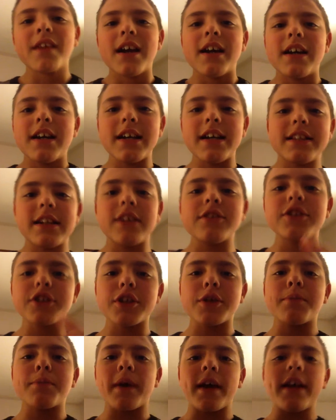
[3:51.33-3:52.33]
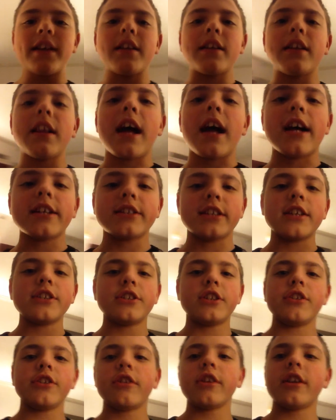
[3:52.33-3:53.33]
He tells her to break the glass, and
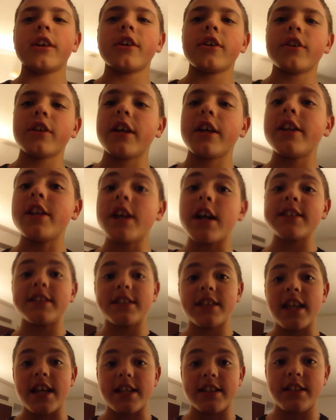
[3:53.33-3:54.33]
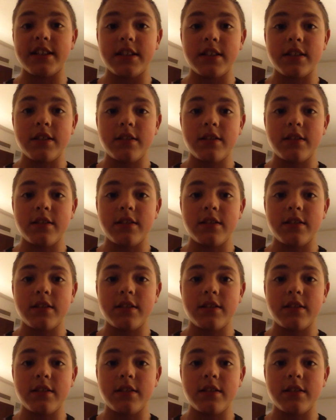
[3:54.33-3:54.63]
she literally does this.